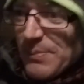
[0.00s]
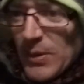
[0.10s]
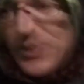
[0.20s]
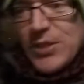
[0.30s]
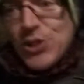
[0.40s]

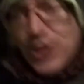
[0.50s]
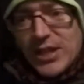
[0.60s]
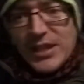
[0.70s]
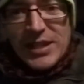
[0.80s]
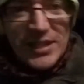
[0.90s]
and
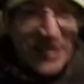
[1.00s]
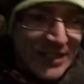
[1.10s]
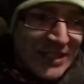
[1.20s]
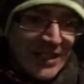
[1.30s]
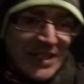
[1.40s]
chicken,
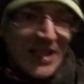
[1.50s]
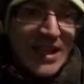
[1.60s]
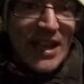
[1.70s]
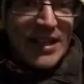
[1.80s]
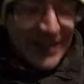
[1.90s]

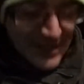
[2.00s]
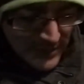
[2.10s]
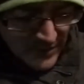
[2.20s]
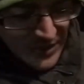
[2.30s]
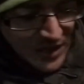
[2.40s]
and then a bit
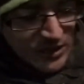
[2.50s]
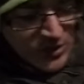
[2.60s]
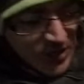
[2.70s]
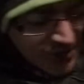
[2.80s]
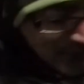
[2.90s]
of a long
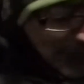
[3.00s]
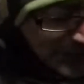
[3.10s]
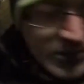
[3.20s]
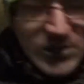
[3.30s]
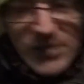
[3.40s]
drive back to
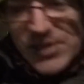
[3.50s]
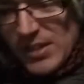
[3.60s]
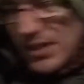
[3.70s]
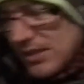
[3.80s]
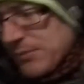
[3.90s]
Cork City
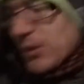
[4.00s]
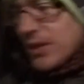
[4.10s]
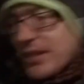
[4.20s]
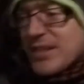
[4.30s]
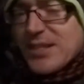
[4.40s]
because I'm
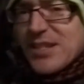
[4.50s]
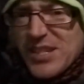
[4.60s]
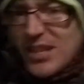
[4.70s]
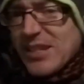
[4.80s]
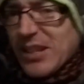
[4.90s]
working at
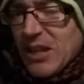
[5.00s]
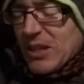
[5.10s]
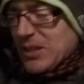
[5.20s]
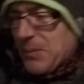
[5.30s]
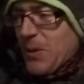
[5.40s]
6 o'clock in
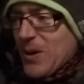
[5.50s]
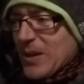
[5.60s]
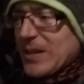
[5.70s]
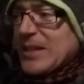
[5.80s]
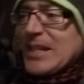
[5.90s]
the morning.
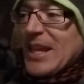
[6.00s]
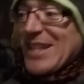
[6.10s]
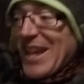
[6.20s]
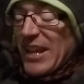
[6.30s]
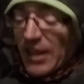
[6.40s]
It's
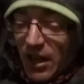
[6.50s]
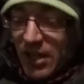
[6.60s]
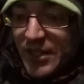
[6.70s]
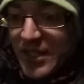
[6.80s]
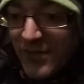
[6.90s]
8 o'clock
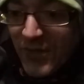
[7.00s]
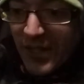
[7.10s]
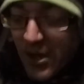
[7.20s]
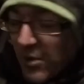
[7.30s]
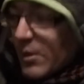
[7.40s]
in the evening
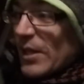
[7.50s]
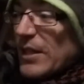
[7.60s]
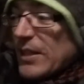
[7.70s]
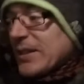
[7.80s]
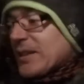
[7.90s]
now.
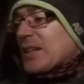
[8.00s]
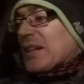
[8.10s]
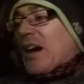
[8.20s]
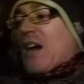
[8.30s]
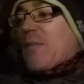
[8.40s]

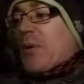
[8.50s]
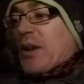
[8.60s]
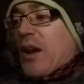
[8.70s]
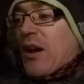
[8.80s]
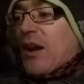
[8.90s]
I have about
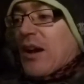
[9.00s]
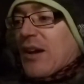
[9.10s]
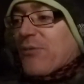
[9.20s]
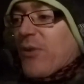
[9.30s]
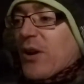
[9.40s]
a
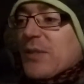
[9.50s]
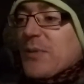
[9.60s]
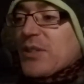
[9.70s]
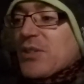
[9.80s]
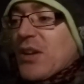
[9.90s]
40
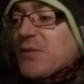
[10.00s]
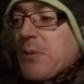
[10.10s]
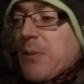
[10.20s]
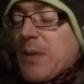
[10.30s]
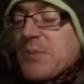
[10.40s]
minutes drive to my
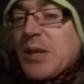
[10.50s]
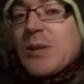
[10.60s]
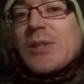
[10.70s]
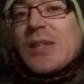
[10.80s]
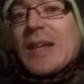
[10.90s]
mum's
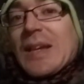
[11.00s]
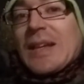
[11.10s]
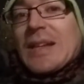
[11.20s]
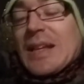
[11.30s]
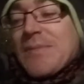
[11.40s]
house, and
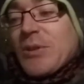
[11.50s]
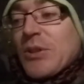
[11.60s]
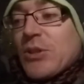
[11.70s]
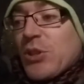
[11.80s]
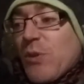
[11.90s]
then about another
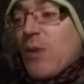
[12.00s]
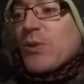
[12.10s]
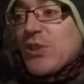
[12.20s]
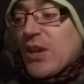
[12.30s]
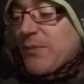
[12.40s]
2 hours
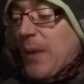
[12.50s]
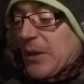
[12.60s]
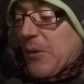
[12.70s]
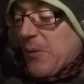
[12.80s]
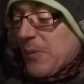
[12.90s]
drive back
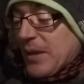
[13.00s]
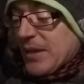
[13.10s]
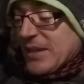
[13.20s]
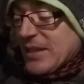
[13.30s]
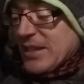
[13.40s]
home,
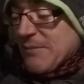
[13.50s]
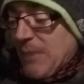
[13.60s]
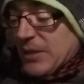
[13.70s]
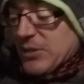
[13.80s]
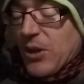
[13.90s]

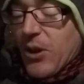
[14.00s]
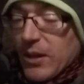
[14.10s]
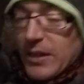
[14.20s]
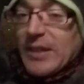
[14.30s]
back to Cork,